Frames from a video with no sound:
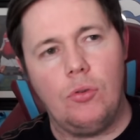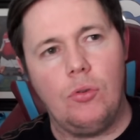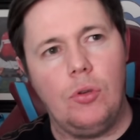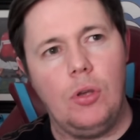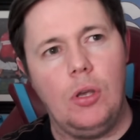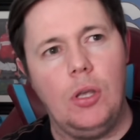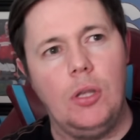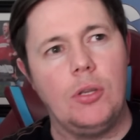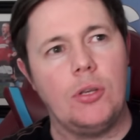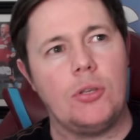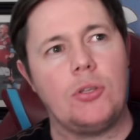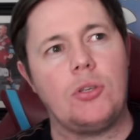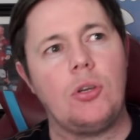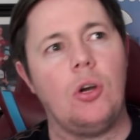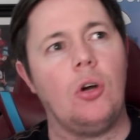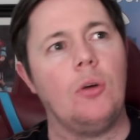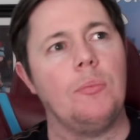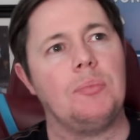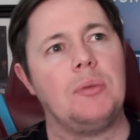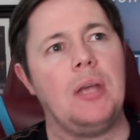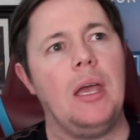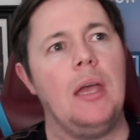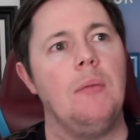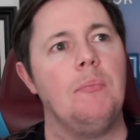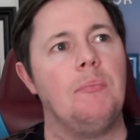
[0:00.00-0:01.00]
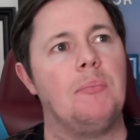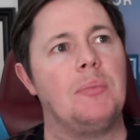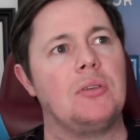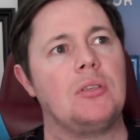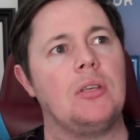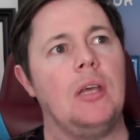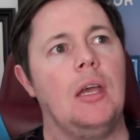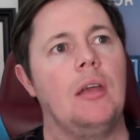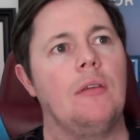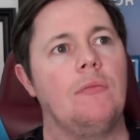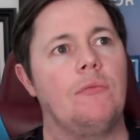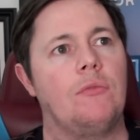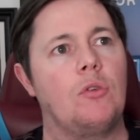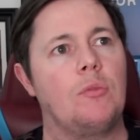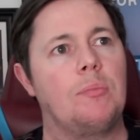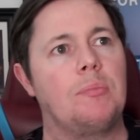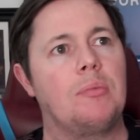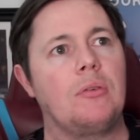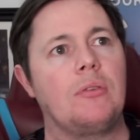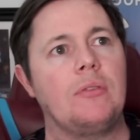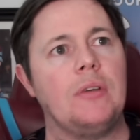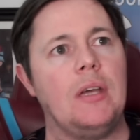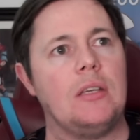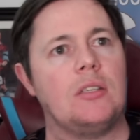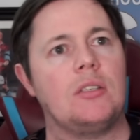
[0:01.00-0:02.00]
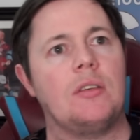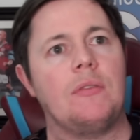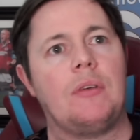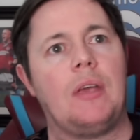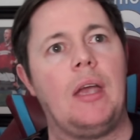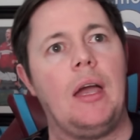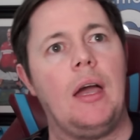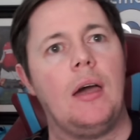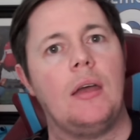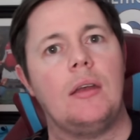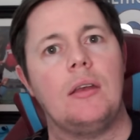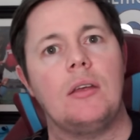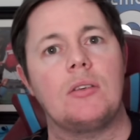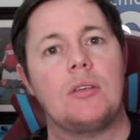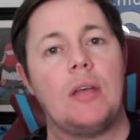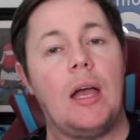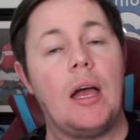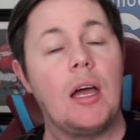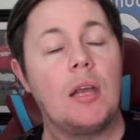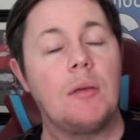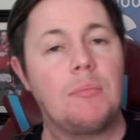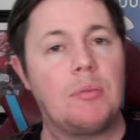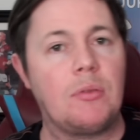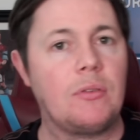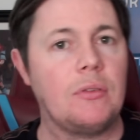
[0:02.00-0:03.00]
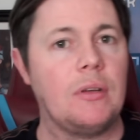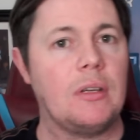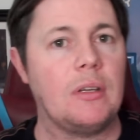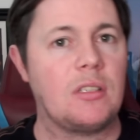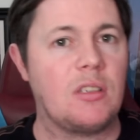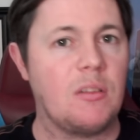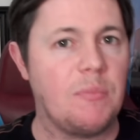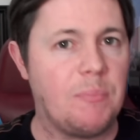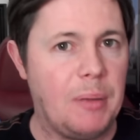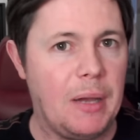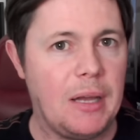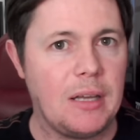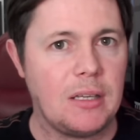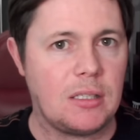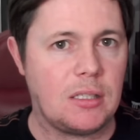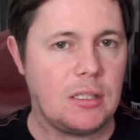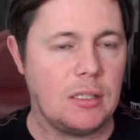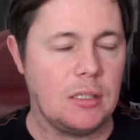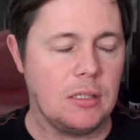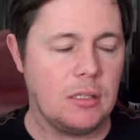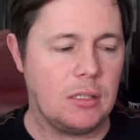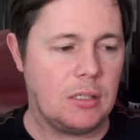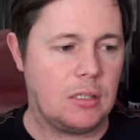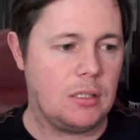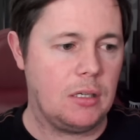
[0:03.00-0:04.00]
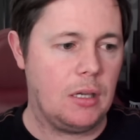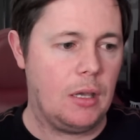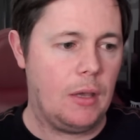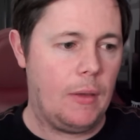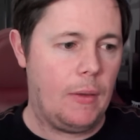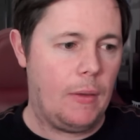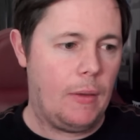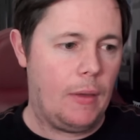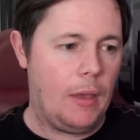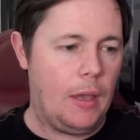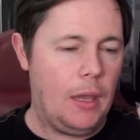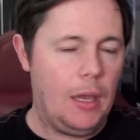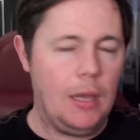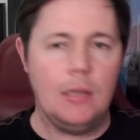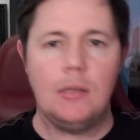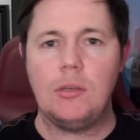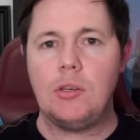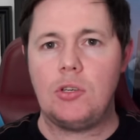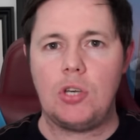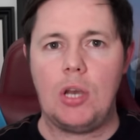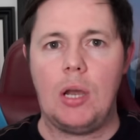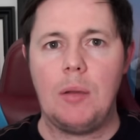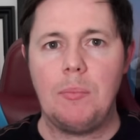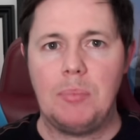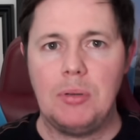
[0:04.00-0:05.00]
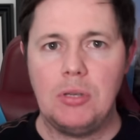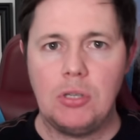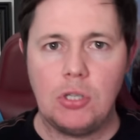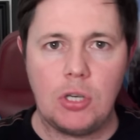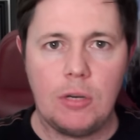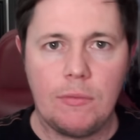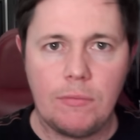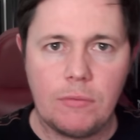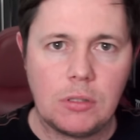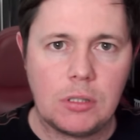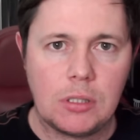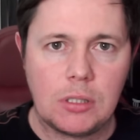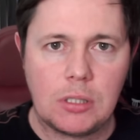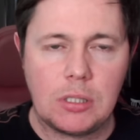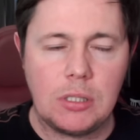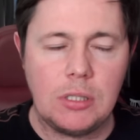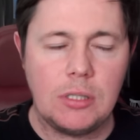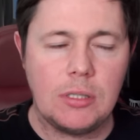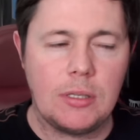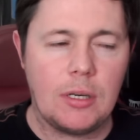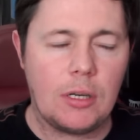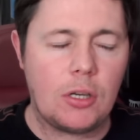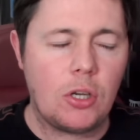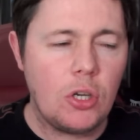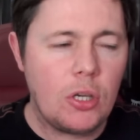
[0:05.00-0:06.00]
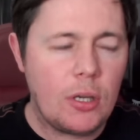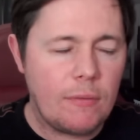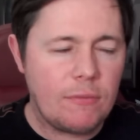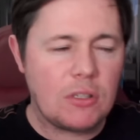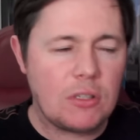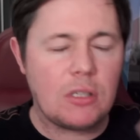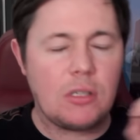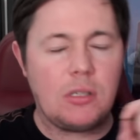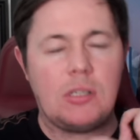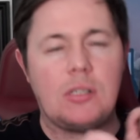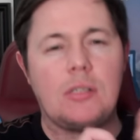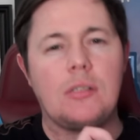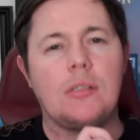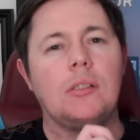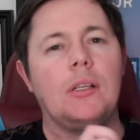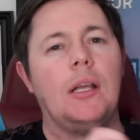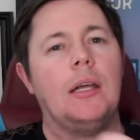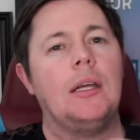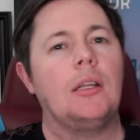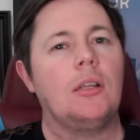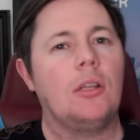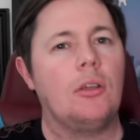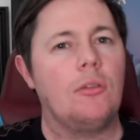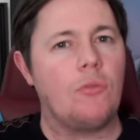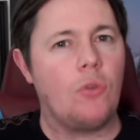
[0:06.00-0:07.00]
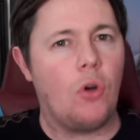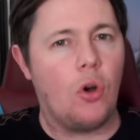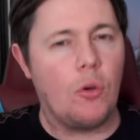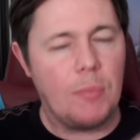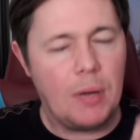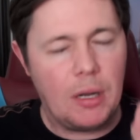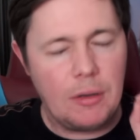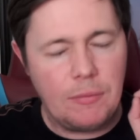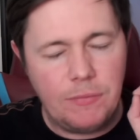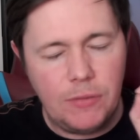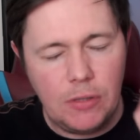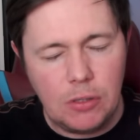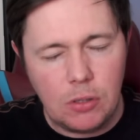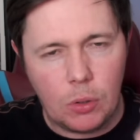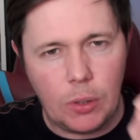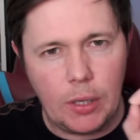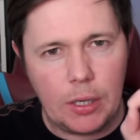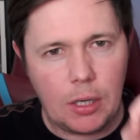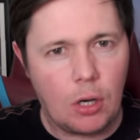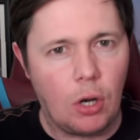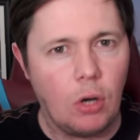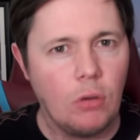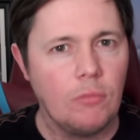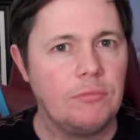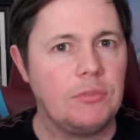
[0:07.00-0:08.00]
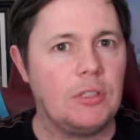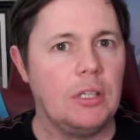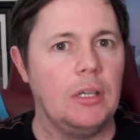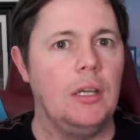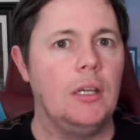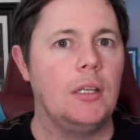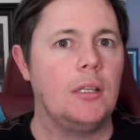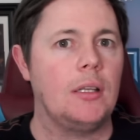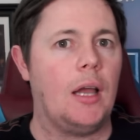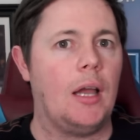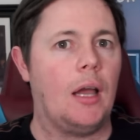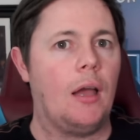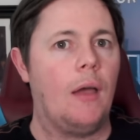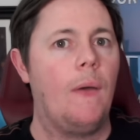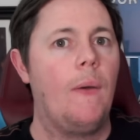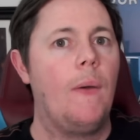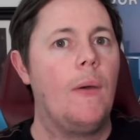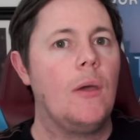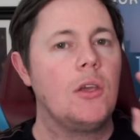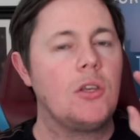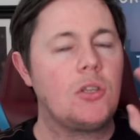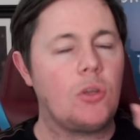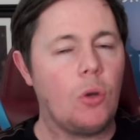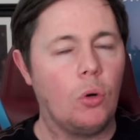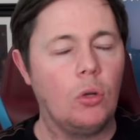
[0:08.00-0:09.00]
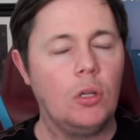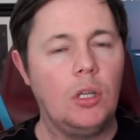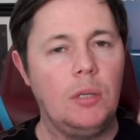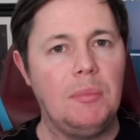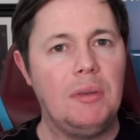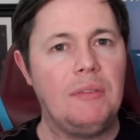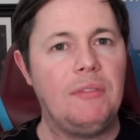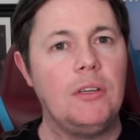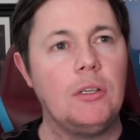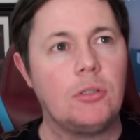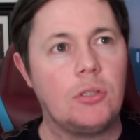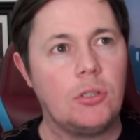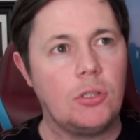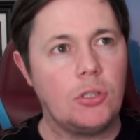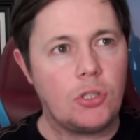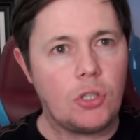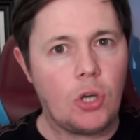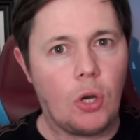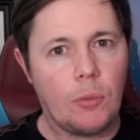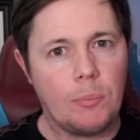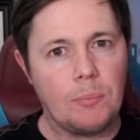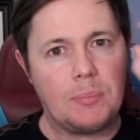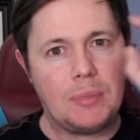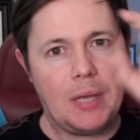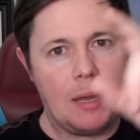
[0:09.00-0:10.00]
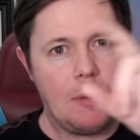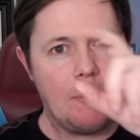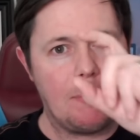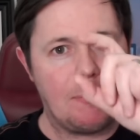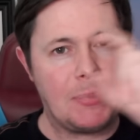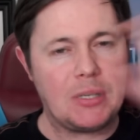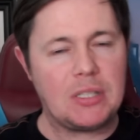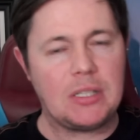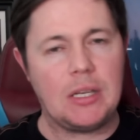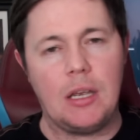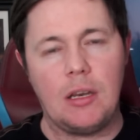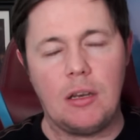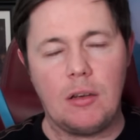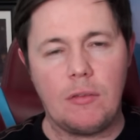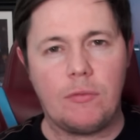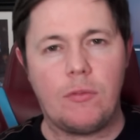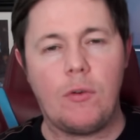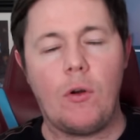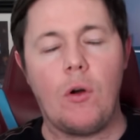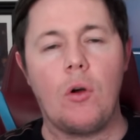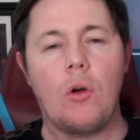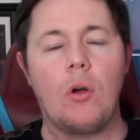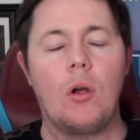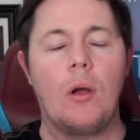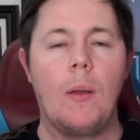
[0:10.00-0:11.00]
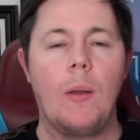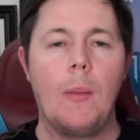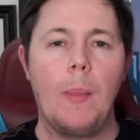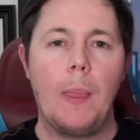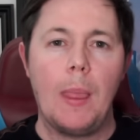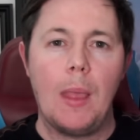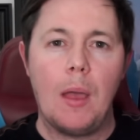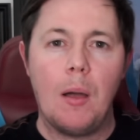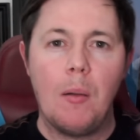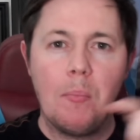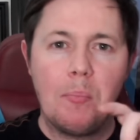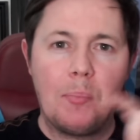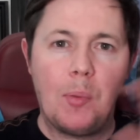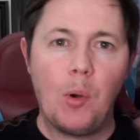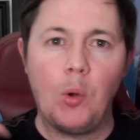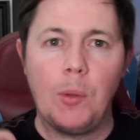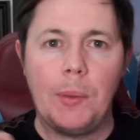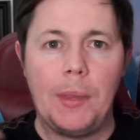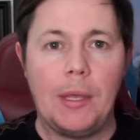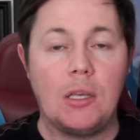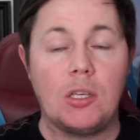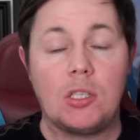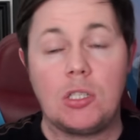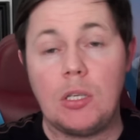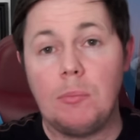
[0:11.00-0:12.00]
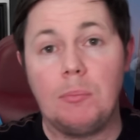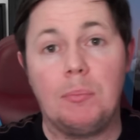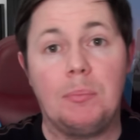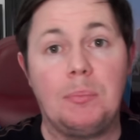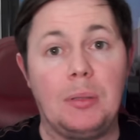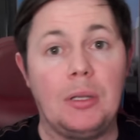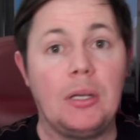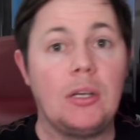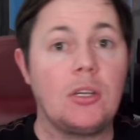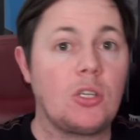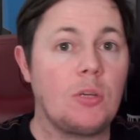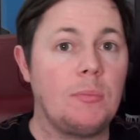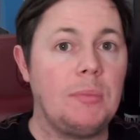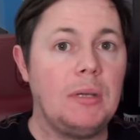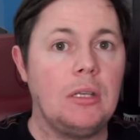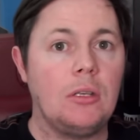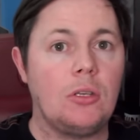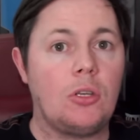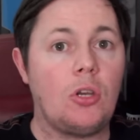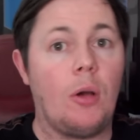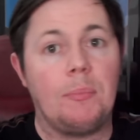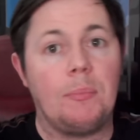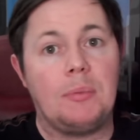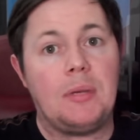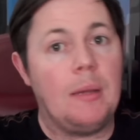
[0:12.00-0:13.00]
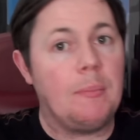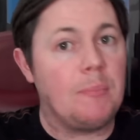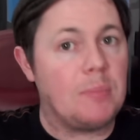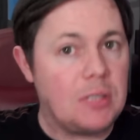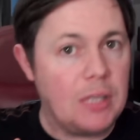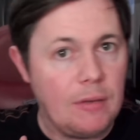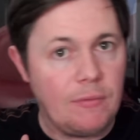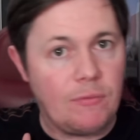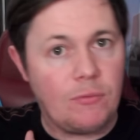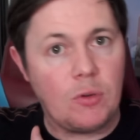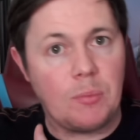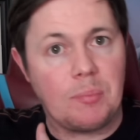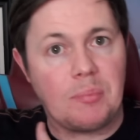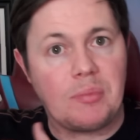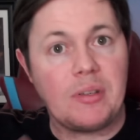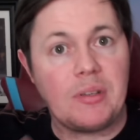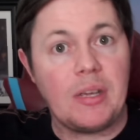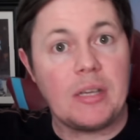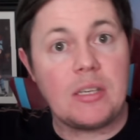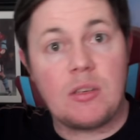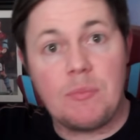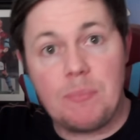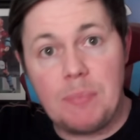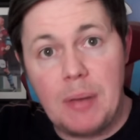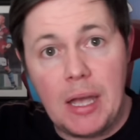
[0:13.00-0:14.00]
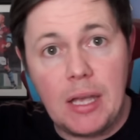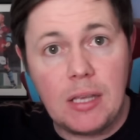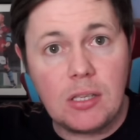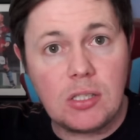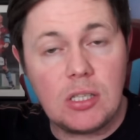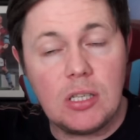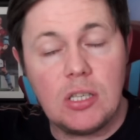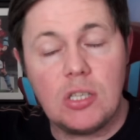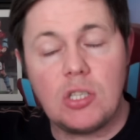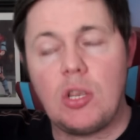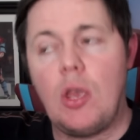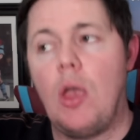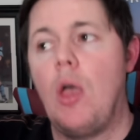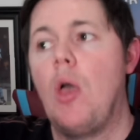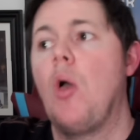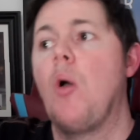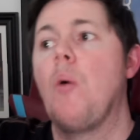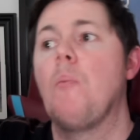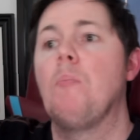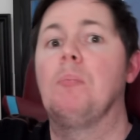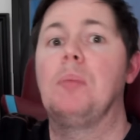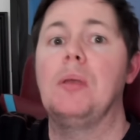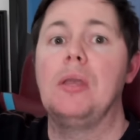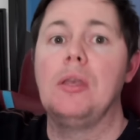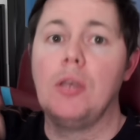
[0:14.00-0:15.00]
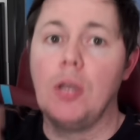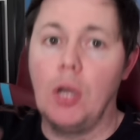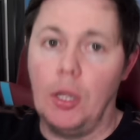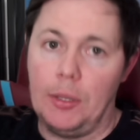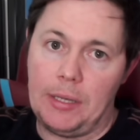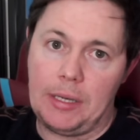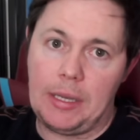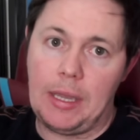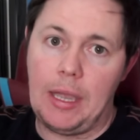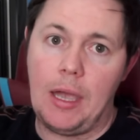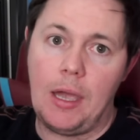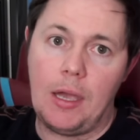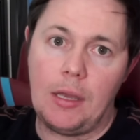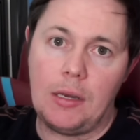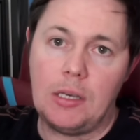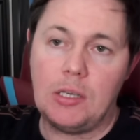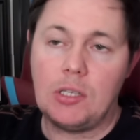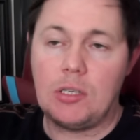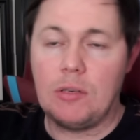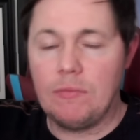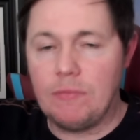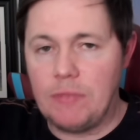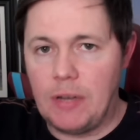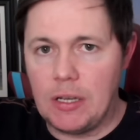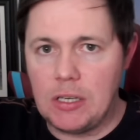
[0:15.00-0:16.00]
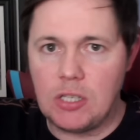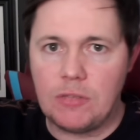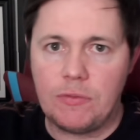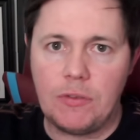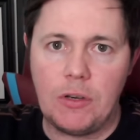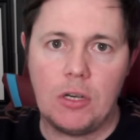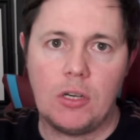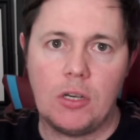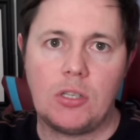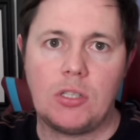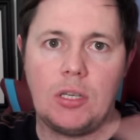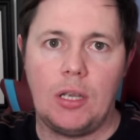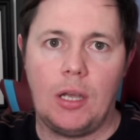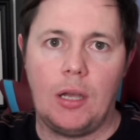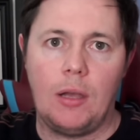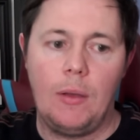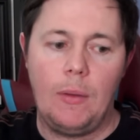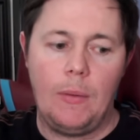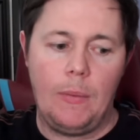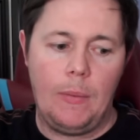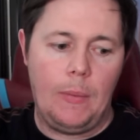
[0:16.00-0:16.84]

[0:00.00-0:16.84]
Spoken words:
in the top 10% for progressive carries and progressive passes in the Championship for this season. I could have that slightly wrong, but I feel quite confident in that. He's the only midfielder in the top 10% for both things. Some players will be in top 10% for progressive passes, but not the carries, and vice versa.